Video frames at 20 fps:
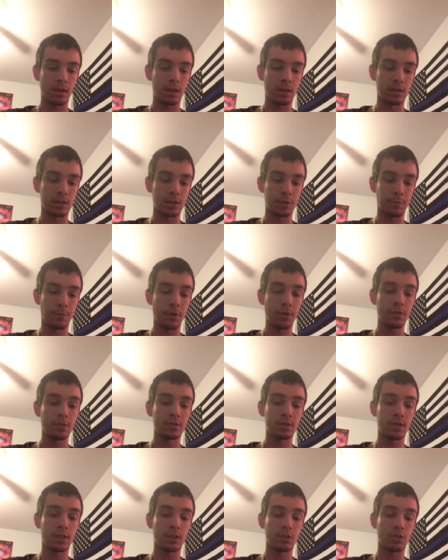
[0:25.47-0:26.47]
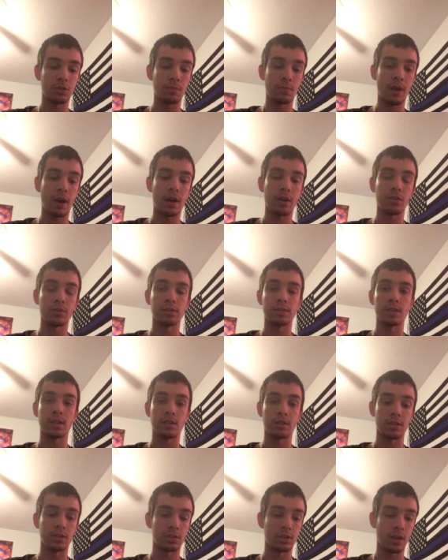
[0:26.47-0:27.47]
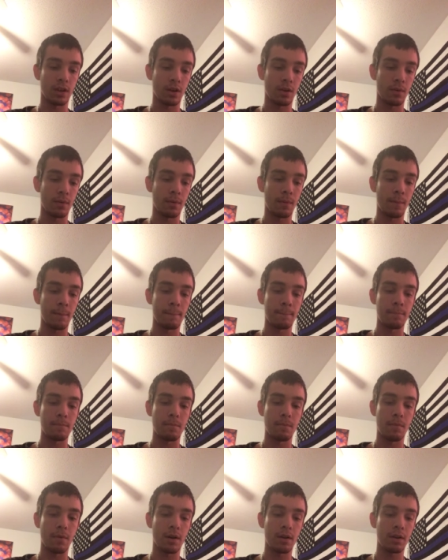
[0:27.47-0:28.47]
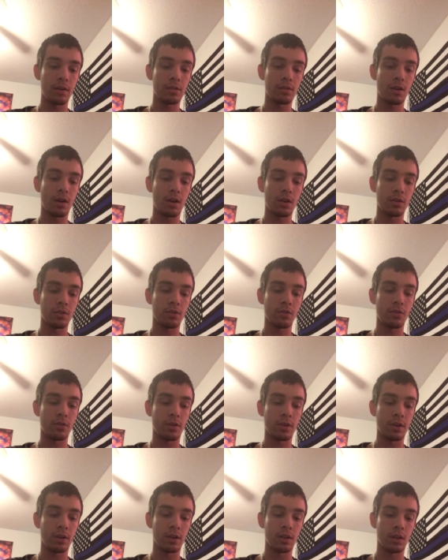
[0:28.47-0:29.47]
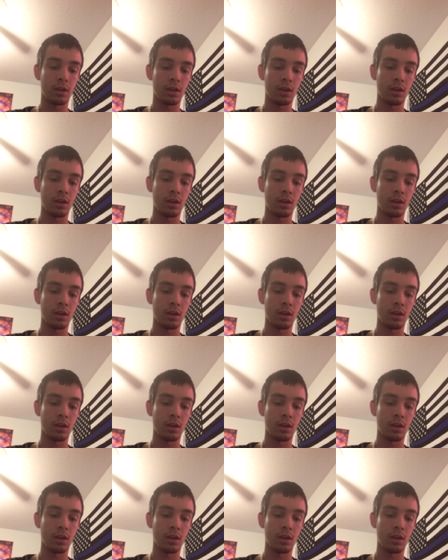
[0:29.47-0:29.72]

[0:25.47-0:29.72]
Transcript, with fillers: conspiracy to buy or sell a child, money laundering,